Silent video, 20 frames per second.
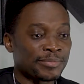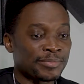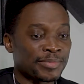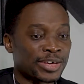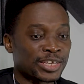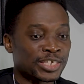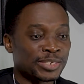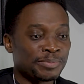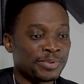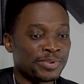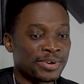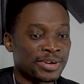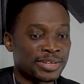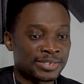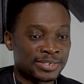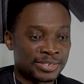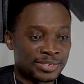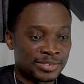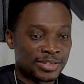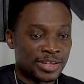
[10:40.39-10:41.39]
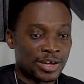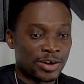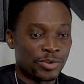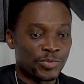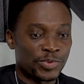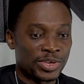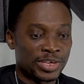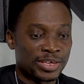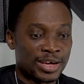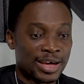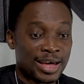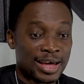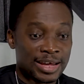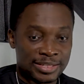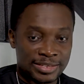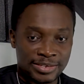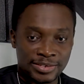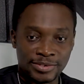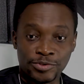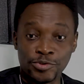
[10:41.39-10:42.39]
experience that we
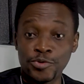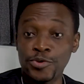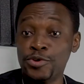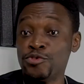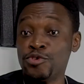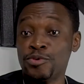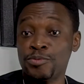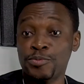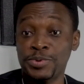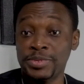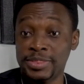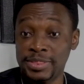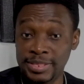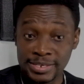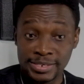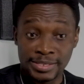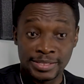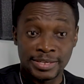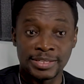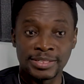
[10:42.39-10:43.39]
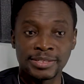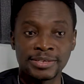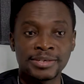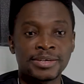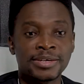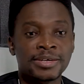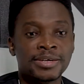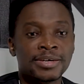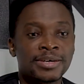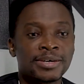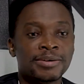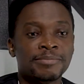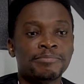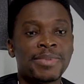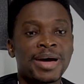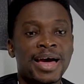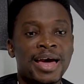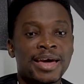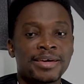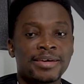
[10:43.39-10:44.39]
had growing up with this thing.
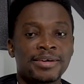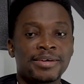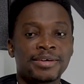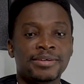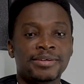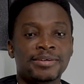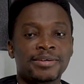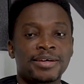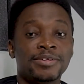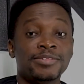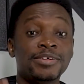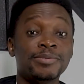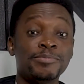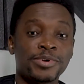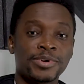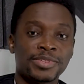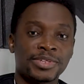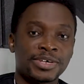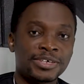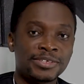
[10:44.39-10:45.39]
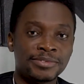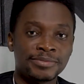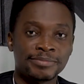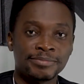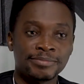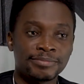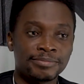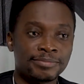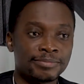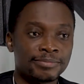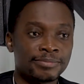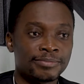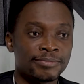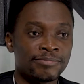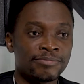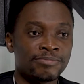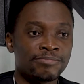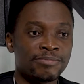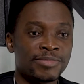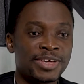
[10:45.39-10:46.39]
My elder brother,
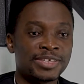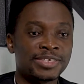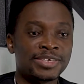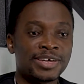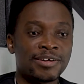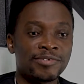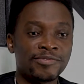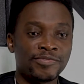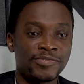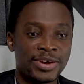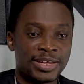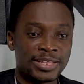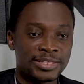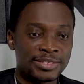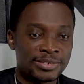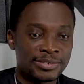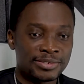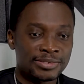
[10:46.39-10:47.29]
his girlfriend,